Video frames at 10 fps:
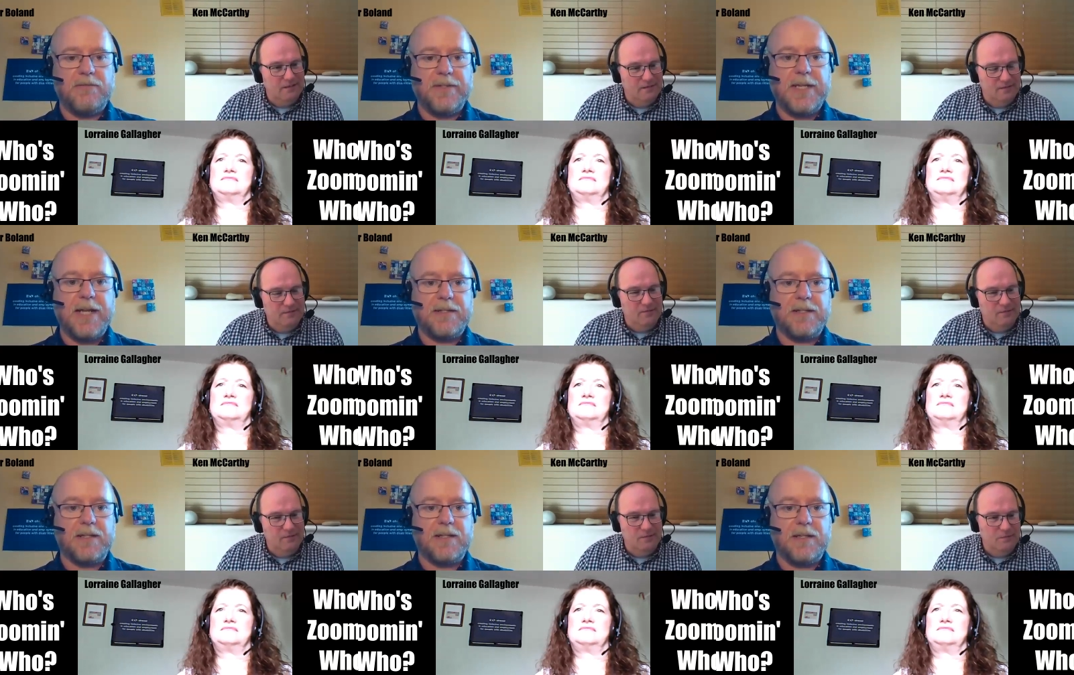
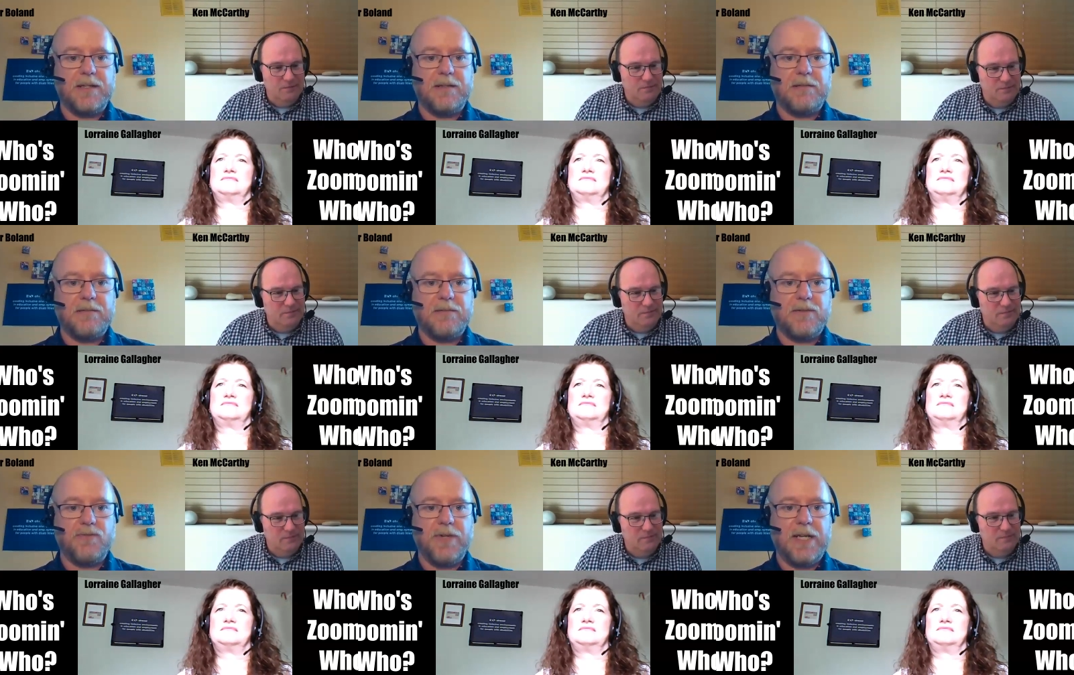Speaker 1: fantastic to
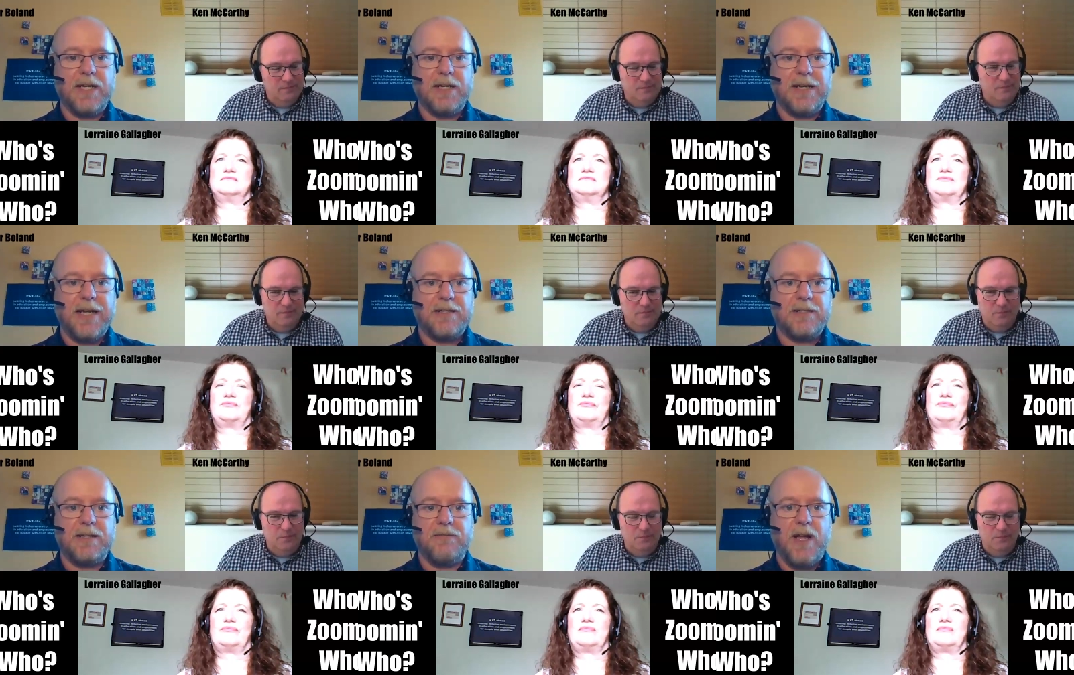to really kind of get
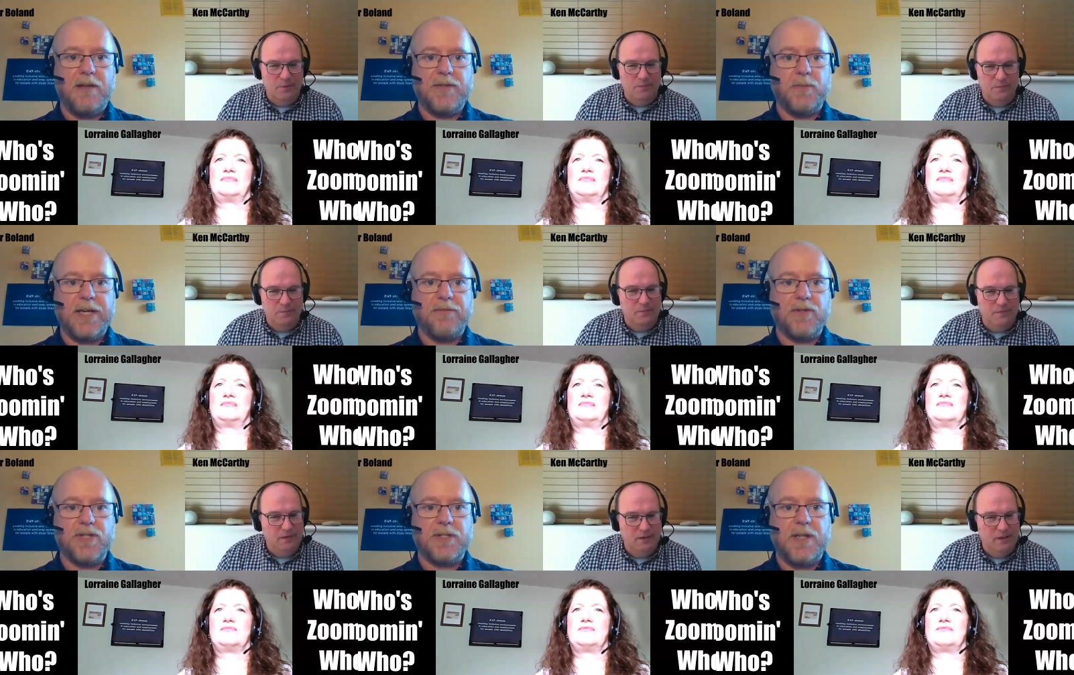involved in whatever
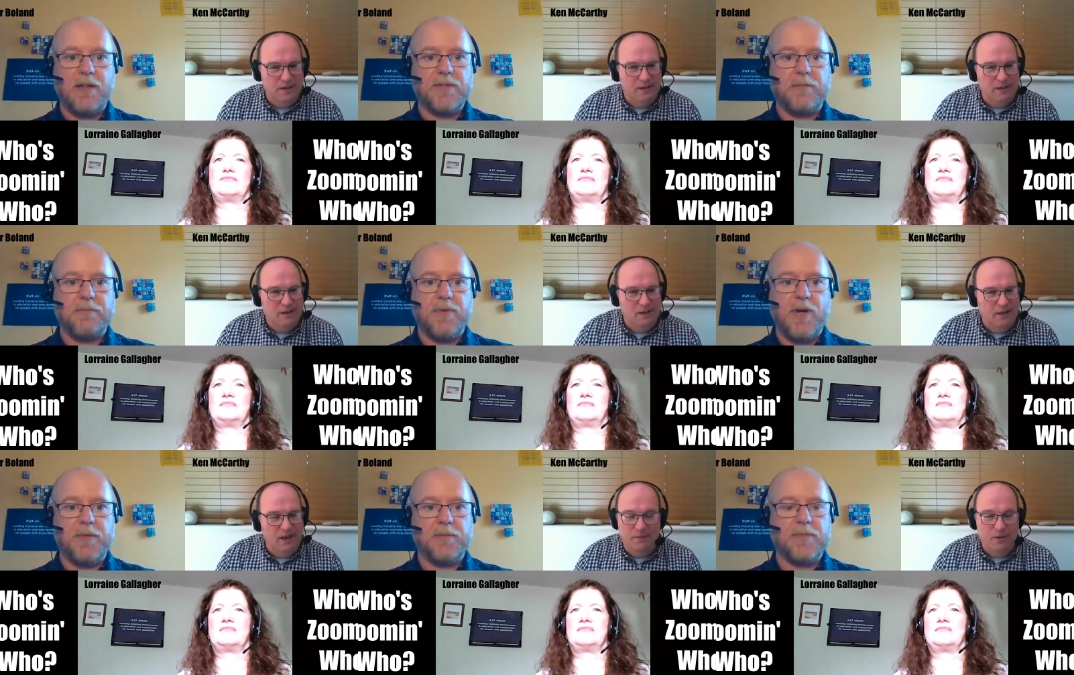just solves the
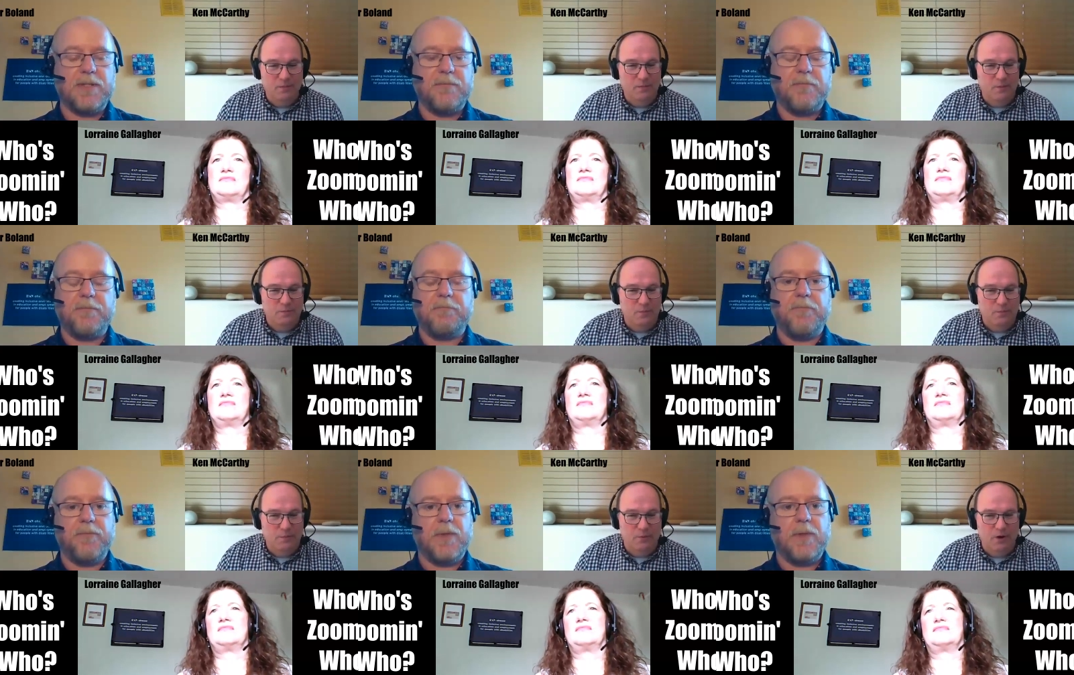problem. Yeah,
Speaker 2: no, no,
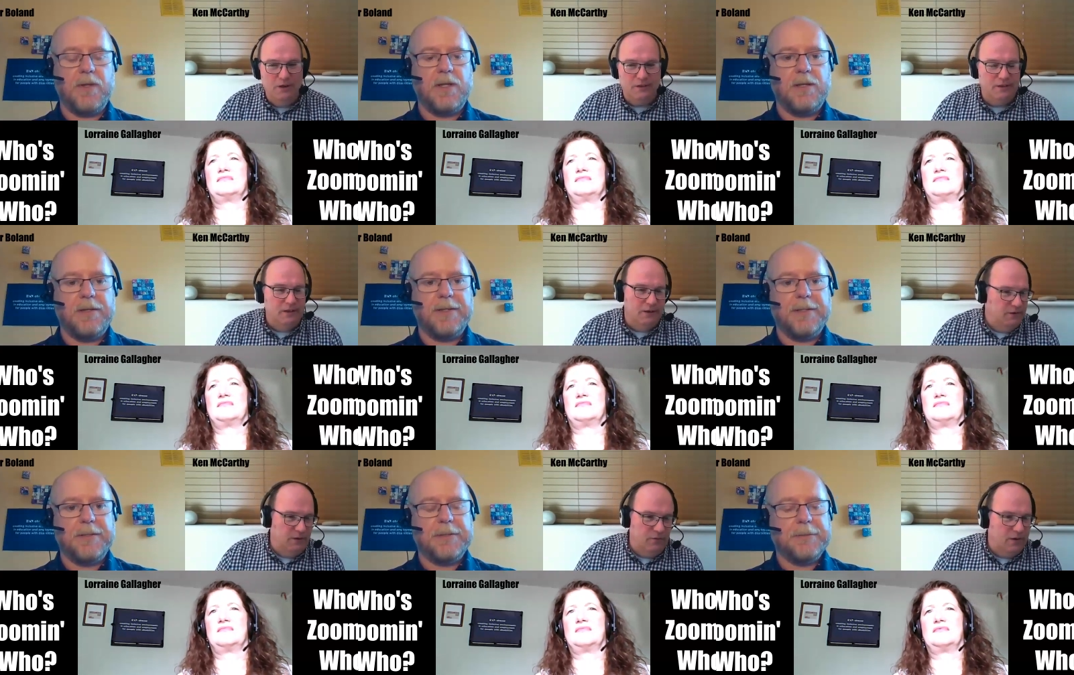br- brilliant, and you're
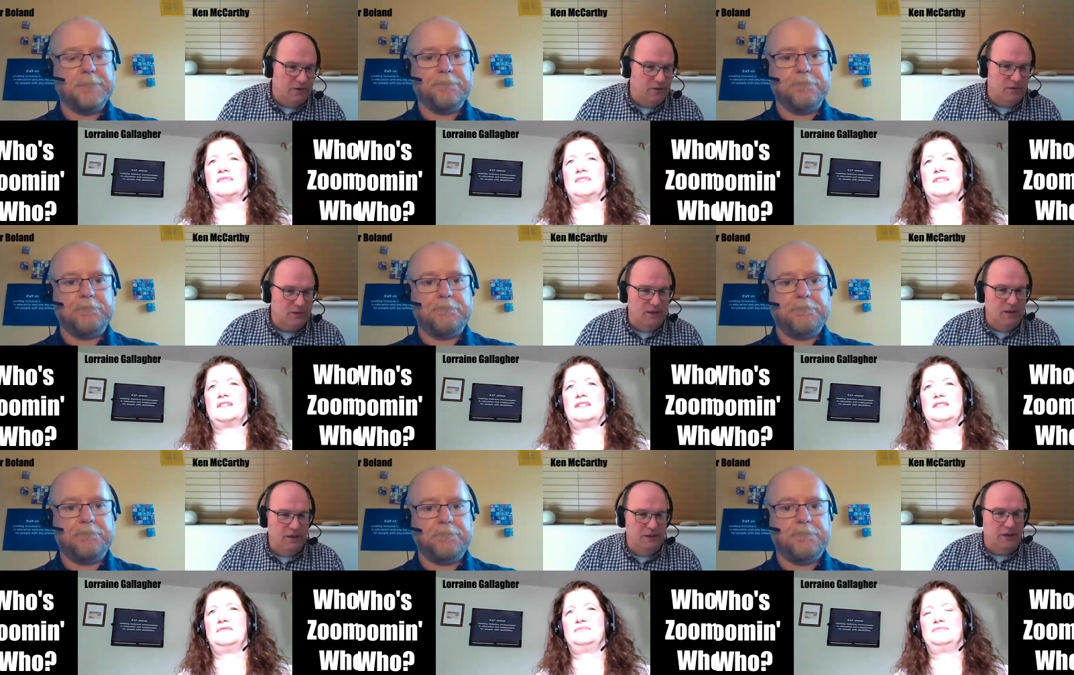you're right, of course.
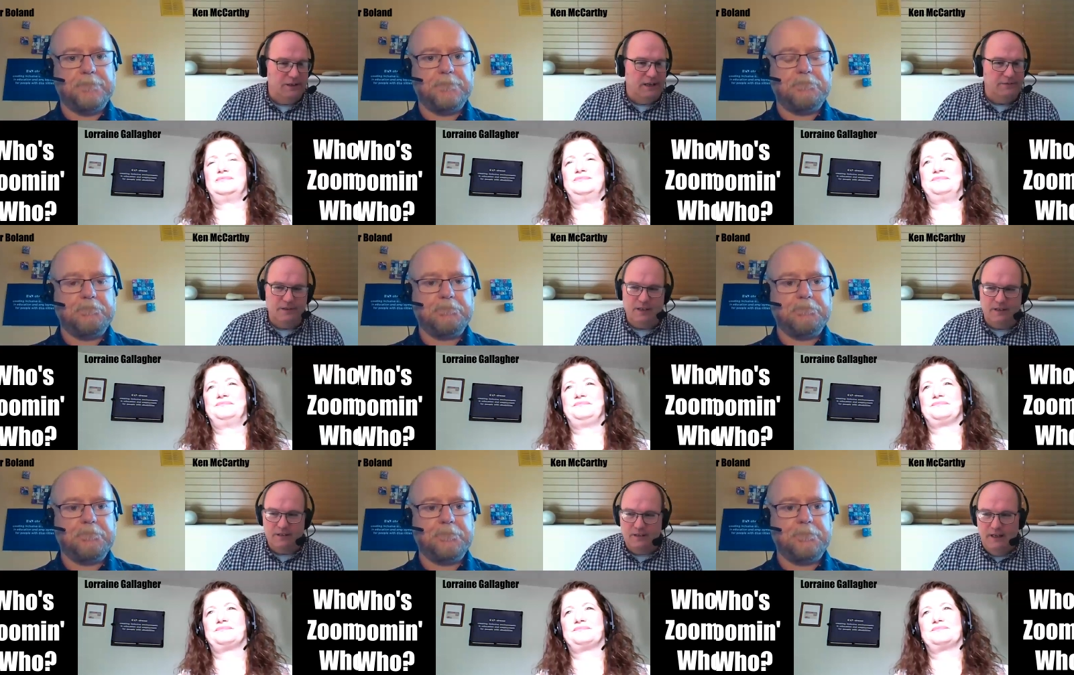And I'd I'd have to
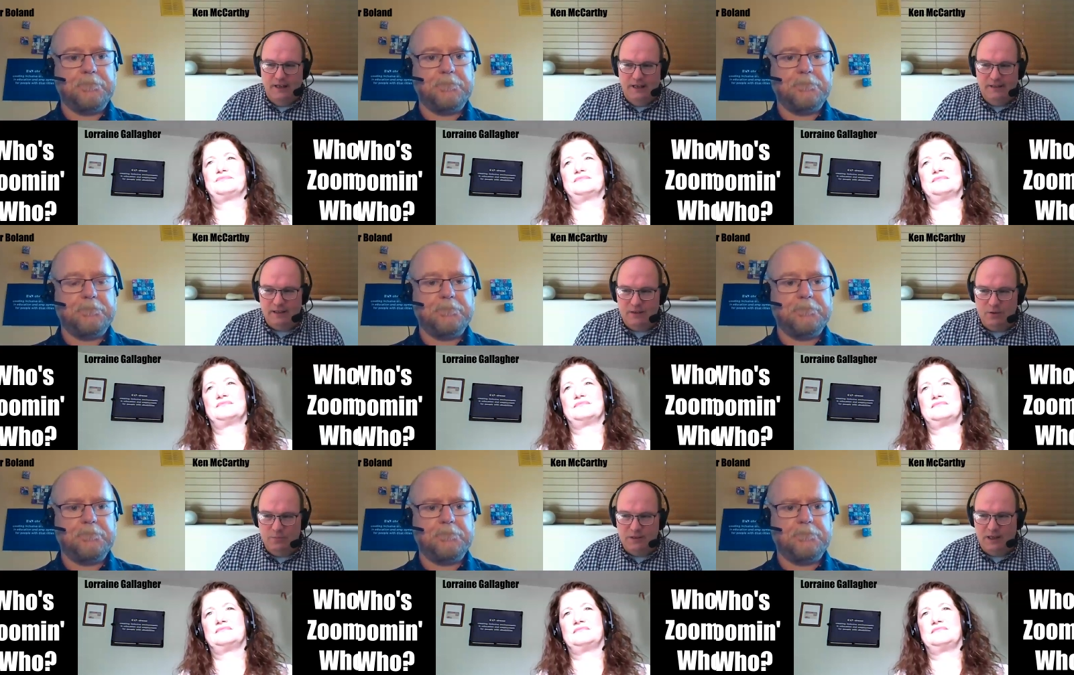say that that
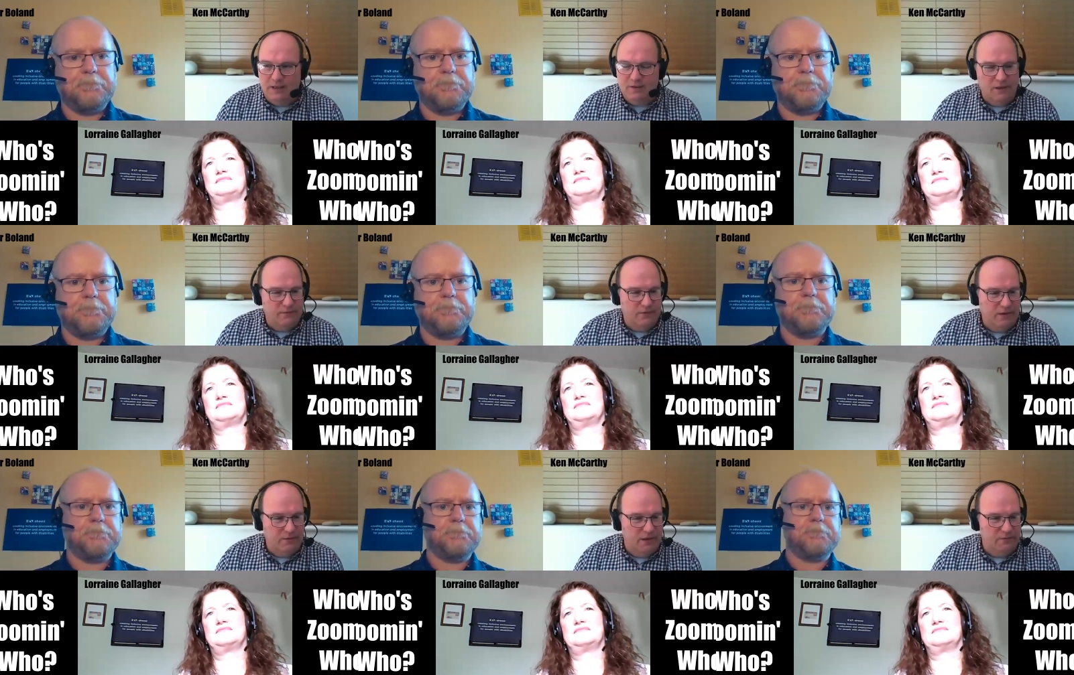Zoom is the answer to
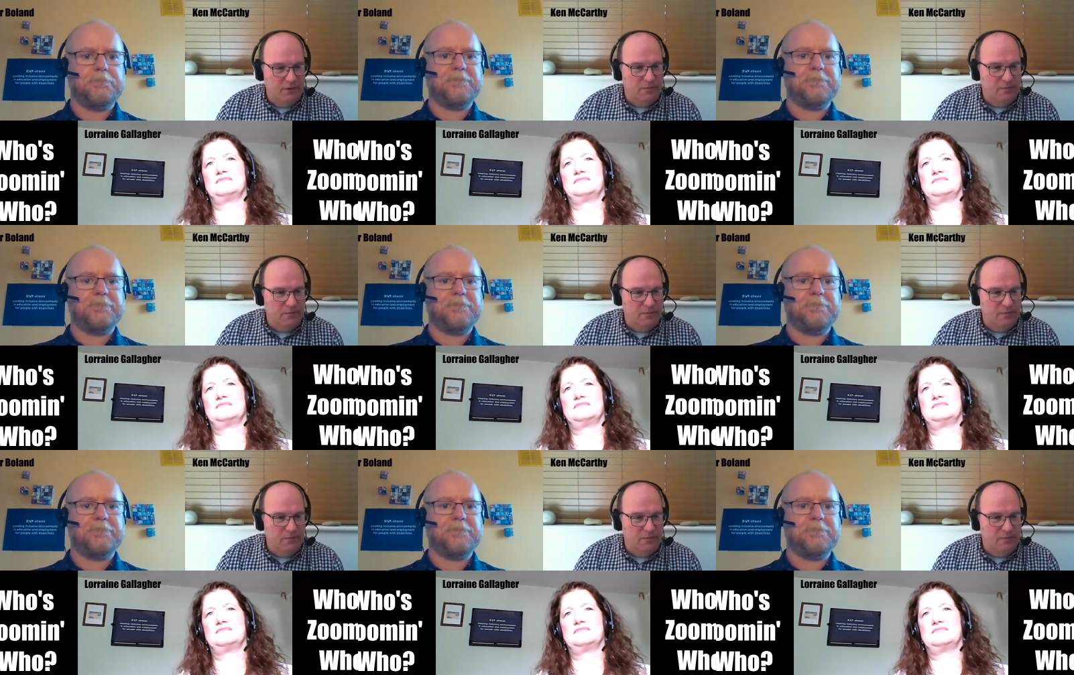everything. When I run a